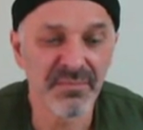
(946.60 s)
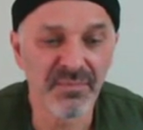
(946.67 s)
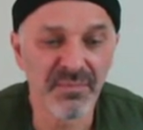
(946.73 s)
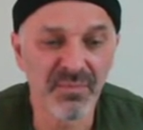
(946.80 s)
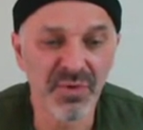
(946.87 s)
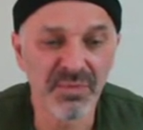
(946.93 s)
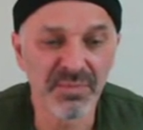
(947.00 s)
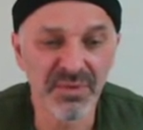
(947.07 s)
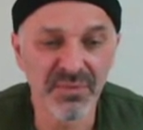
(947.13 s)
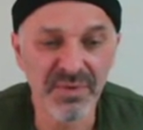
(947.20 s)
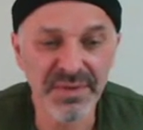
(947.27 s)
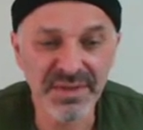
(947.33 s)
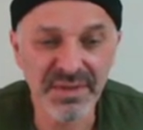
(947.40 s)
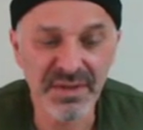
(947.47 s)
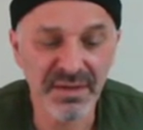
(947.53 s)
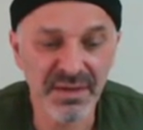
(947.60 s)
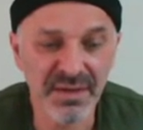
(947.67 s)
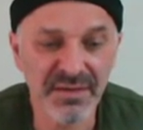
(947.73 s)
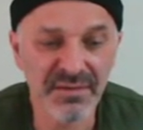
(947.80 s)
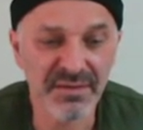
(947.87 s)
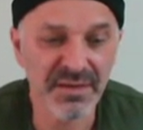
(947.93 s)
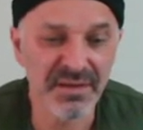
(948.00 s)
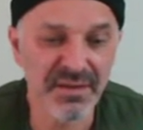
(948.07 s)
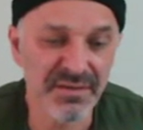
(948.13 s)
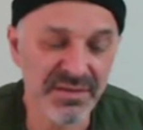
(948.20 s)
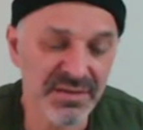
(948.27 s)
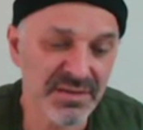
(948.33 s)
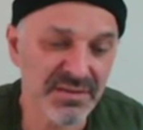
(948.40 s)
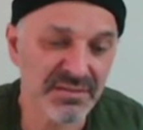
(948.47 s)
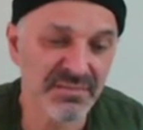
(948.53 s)
would be reason enough.
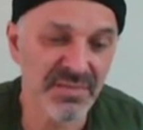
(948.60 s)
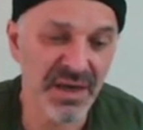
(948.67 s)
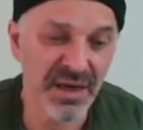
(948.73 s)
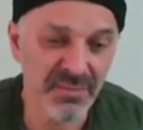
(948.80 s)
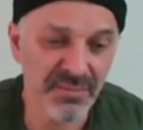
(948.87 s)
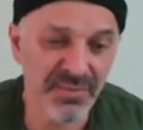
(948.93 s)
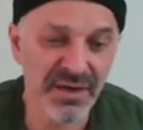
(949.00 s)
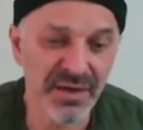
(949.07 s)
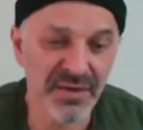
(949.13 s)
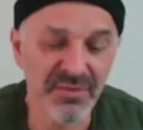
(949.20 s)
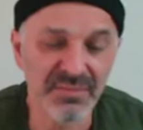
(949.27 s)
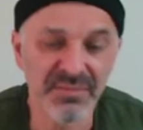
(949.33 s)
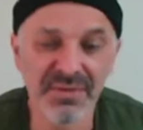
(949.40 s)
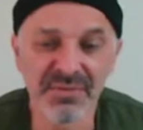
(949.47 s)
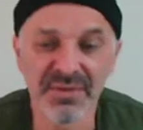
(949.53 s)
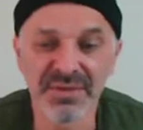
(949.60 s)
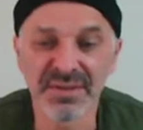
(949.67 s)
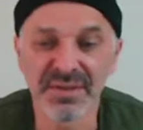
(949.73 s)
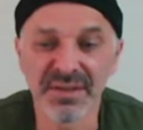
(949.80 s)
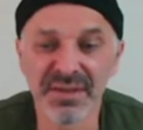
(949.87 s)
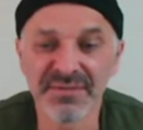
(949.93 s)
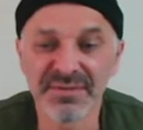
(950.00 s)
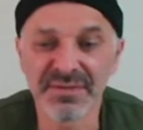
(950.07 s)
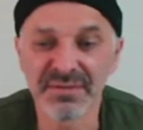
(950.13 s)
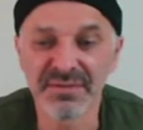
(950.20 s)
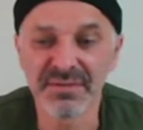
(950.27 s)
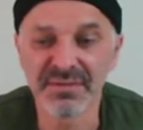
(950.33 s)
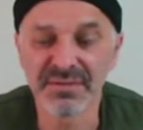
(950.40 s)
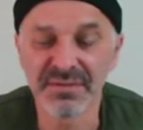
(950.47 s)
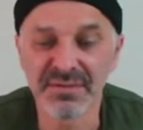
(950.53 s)
This outbreak would be reason enough
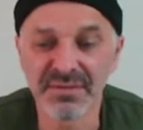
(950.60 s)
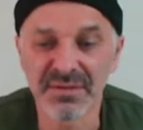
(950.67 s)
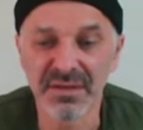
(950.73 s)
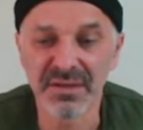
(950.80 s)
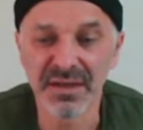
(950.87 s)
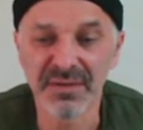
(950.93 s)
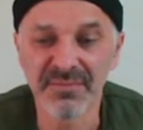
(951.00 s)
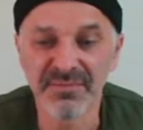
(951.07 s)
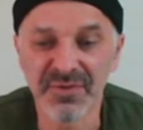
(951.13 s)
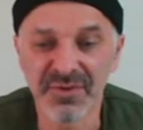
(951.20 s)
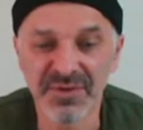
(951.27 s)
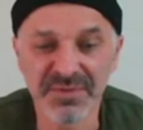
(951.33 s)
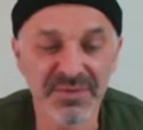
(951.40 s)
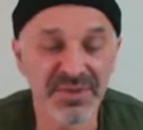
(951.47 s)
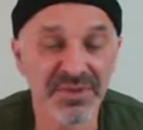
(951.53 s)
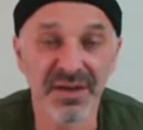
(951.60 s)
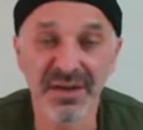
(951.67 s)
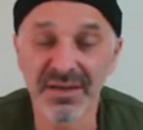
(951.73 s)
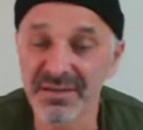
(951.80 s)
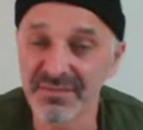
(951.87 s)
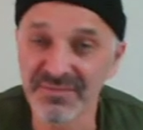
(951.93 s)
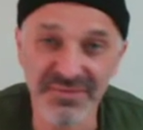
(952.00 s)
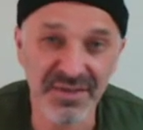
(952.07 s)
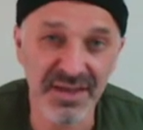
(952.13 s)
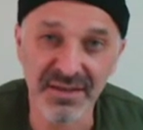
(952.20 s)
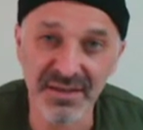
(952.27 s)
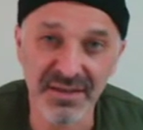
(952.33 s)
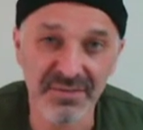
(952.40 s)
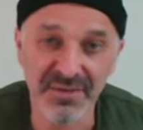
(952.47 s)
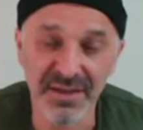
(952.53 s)
to claim force majeure. I couldn't find
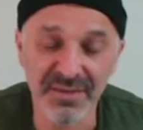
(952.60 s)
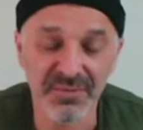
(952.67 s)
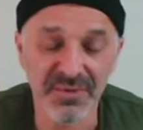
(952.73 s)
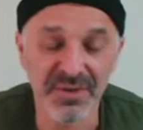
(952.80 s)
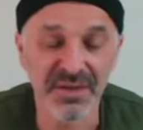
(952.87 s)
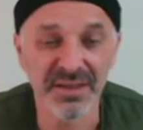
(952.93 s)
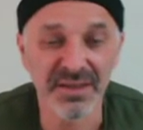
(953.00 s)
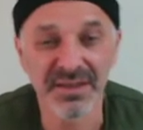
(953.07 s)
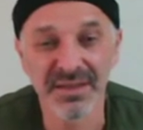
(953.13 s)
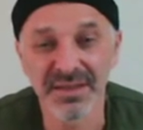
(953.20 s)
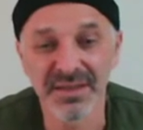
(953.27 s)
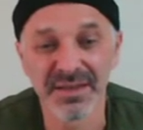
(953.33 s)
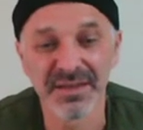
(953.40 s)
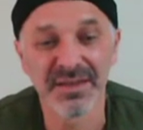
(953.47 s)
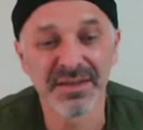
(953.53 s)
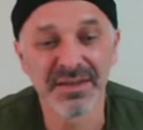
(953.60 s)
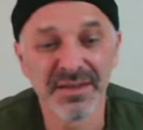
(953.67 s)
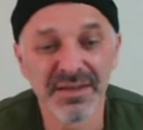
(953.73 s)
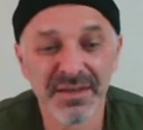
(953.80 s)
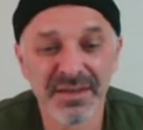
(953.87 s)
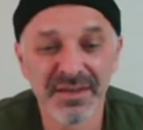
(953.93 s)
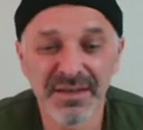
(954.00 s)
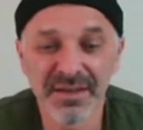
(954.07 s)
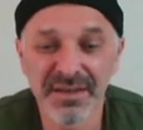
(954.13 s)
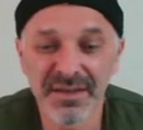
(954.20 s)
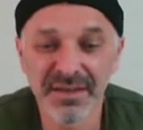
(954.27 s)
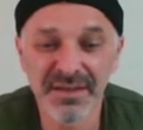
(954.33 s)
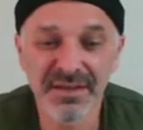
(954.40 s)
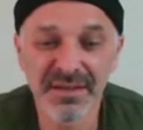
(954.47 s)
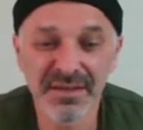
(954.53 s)
the correct wording.
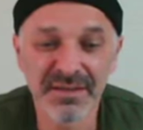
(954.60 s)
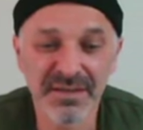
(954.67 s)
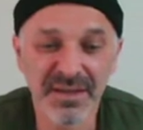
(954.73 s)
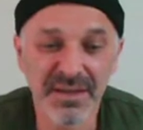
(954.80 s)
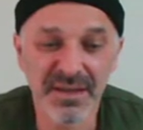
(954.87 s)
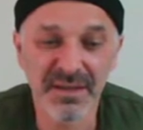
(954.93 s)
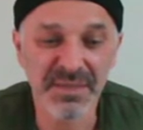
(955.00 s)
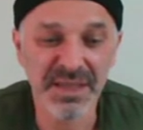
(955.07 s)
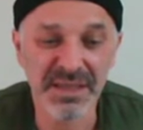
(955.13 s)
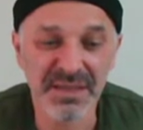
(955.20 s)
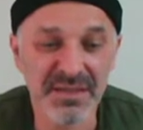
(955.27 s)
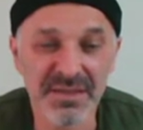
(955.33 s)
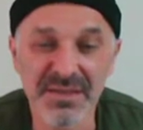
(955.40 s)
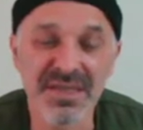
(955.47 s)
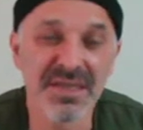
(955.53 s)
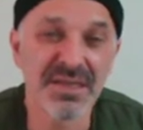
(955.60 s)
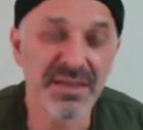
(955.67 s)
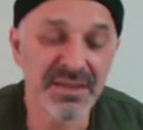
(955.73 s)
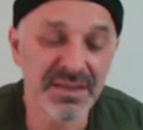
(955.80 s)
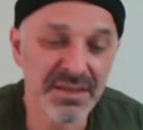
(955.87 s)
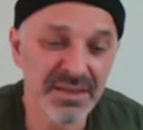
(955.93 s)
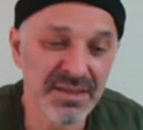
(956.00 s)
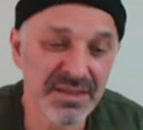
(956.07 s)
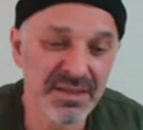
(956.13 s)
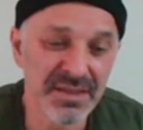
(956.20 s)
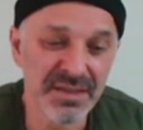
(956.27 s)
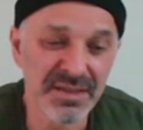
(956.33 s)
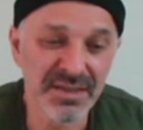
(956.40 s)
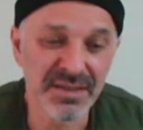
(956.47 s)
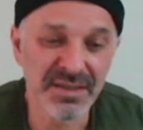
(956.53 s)
I'm not a lawyer,
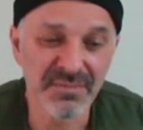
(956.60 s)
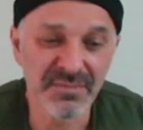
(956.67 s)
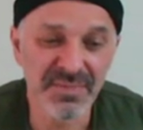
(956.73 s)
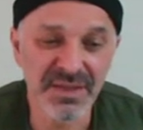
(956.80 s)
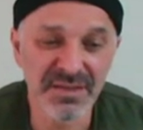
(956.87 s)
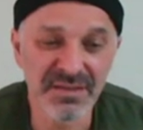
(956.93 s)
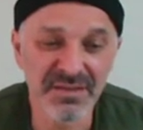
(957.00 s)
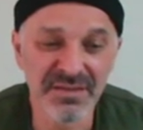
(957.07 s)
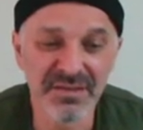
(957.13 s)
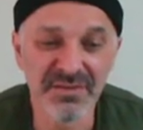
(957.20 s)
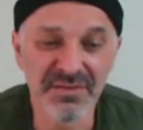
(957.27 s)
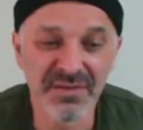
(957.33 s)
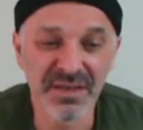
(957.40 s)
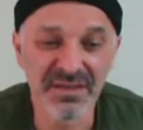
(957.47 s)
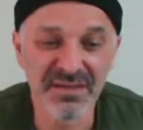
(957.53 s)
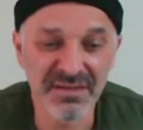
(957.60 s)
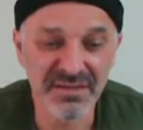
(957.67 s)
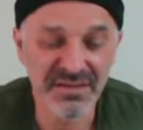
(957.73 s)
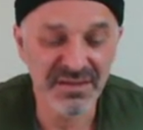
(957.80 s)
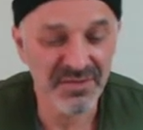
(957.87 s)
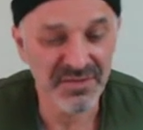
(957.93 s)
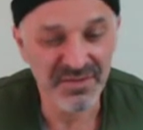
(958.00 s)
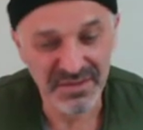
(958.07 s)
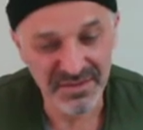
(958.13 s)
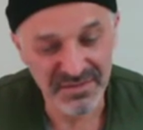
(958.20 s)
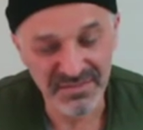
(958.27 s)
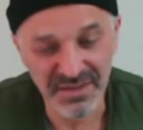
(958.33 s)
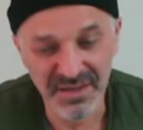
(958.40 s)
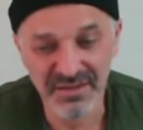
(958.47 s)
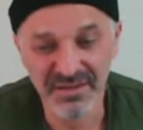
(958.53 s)
but I did know
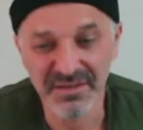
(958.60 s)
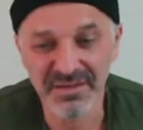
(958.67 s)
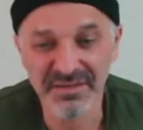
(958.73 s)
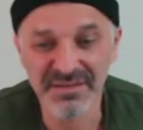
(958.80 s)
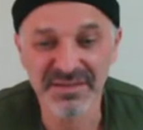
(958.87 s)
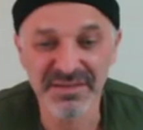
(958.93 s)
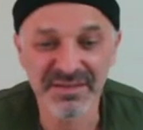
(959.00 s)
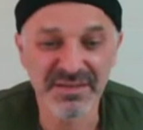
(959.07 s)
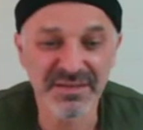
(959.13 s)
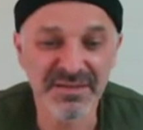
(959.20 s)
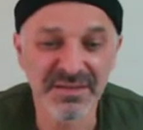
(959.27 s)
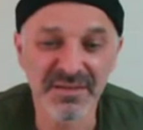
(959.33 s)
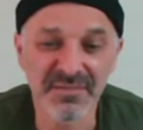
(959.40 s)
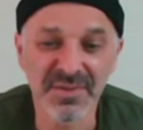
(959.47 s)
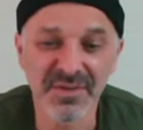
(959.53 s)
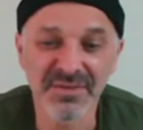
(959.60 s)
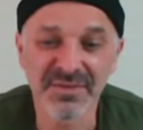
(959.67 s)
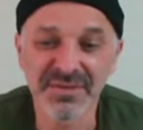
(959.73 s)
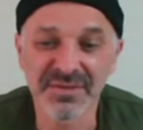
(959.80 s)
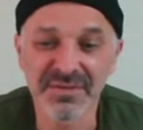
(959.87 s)
the clause existed in most sort